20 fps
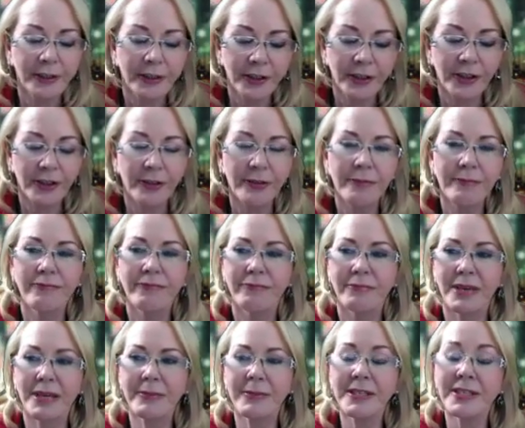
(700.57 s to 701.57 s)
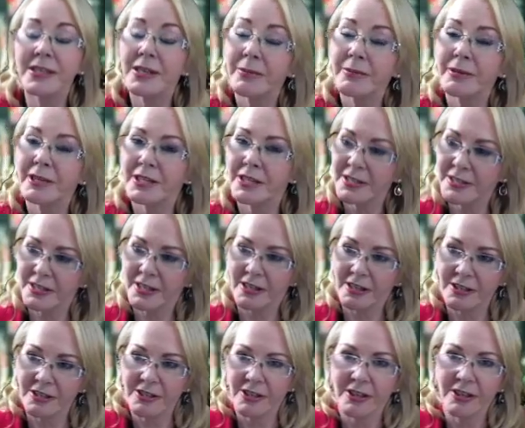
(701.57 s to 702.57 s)
you know, maybe someone is going
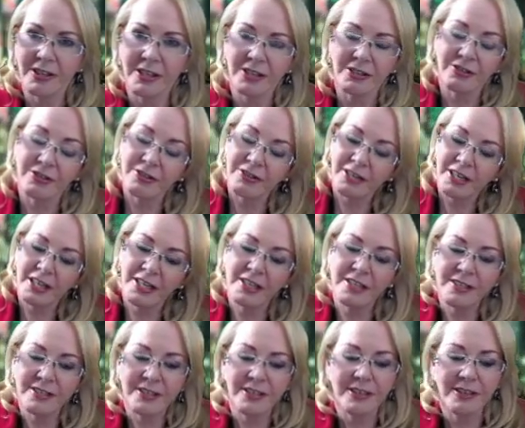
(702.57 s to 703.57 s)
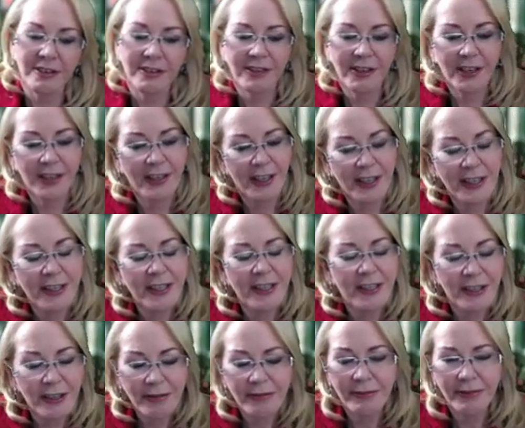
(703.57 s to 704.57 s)
to show their true colors and you think that's
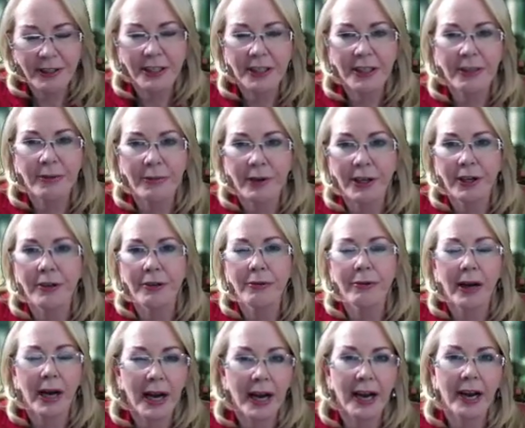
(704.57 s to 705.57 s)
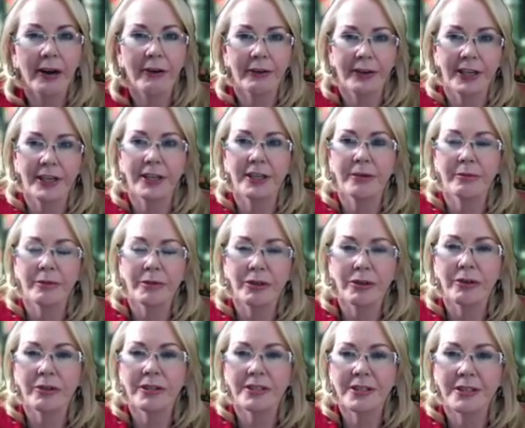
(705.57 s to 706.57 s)
not really where you are
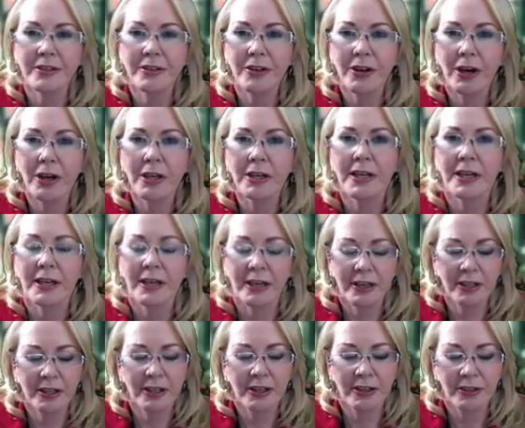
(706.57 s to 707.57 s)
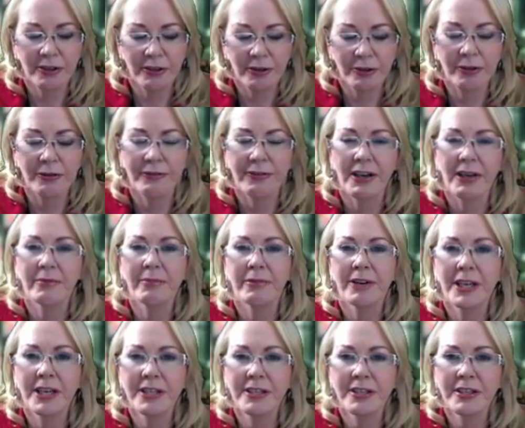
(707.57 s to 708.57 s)
anymore. It's not your
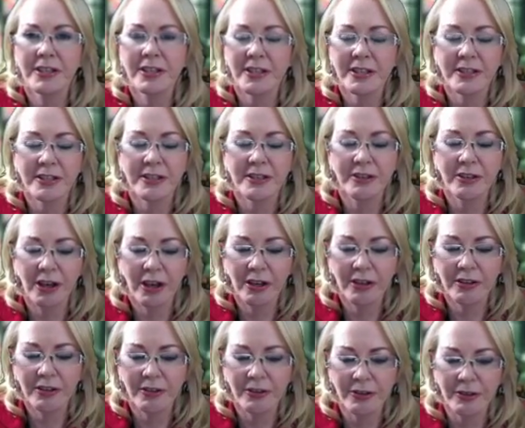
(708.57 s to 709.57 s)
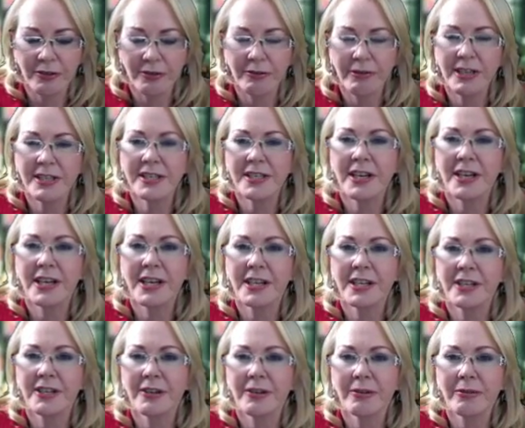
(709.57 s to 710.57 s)
vibration, it's not who you're
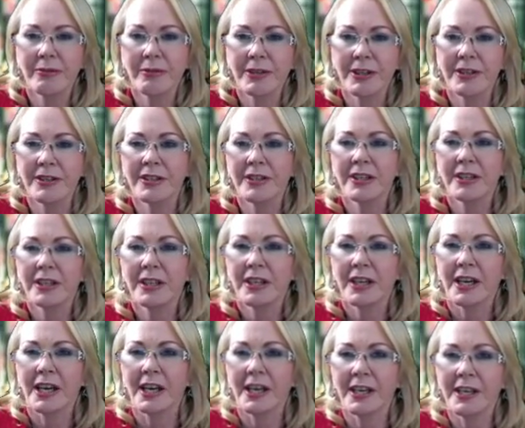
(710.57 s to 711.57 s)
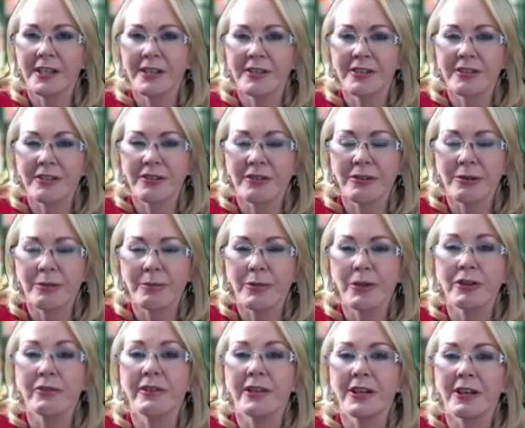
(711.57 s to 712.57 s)
resonating with, and you're
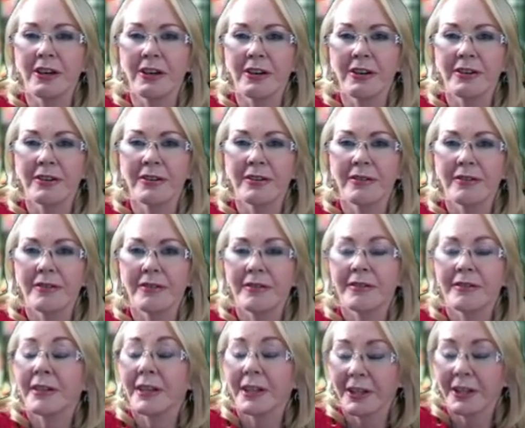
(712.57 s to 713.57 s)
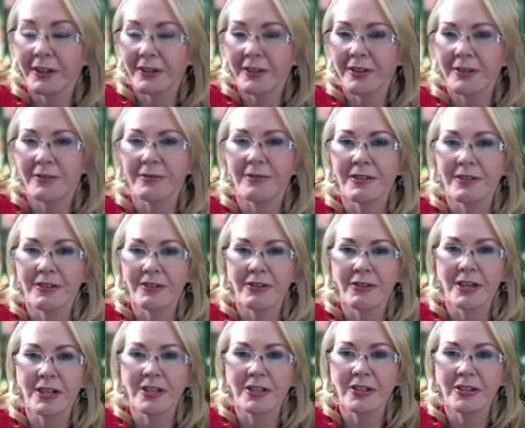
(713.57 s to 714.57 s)
moving on in a different
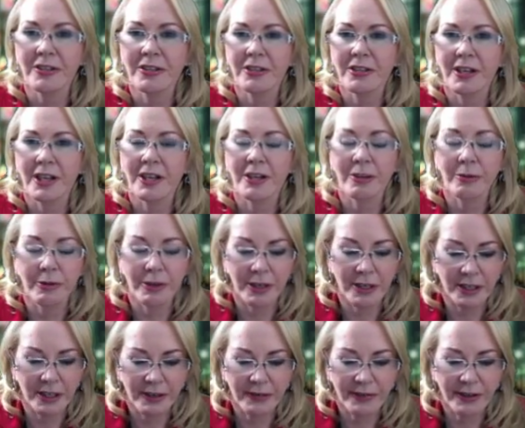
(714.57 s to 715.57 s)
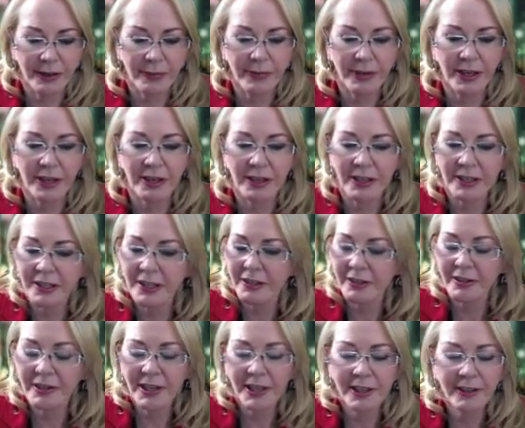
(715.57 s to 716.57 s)
direction and you want to leave that behind.
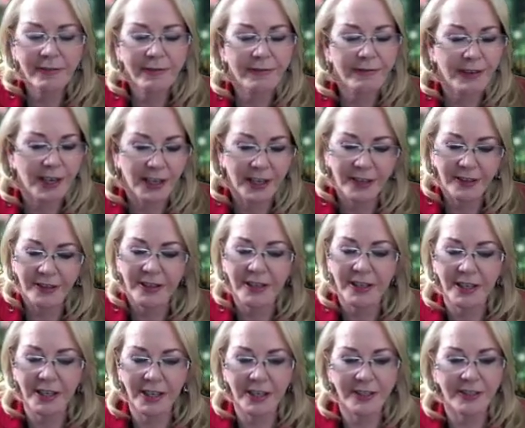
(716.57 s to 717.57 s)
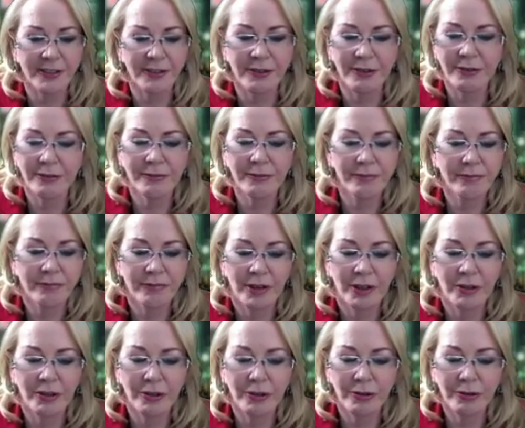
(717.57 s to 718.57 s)
Okay, fine, it's all
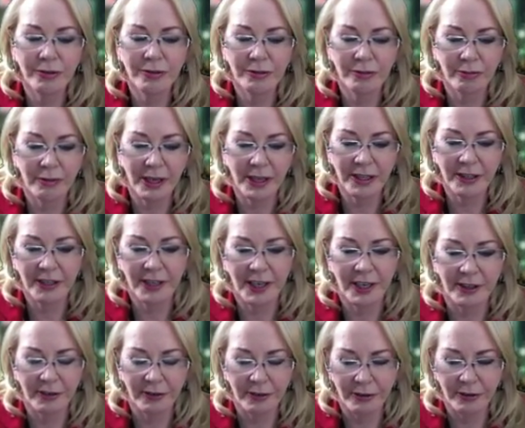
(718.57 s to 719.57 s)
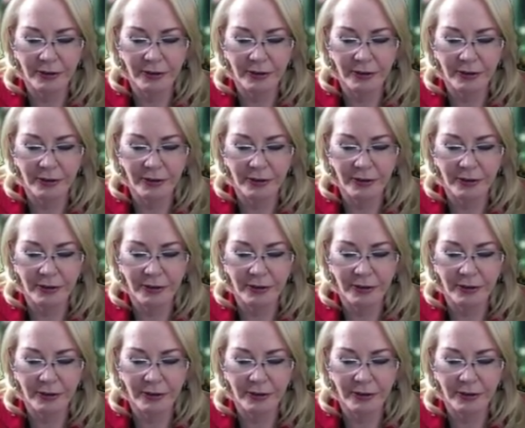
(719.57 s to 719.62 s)
well and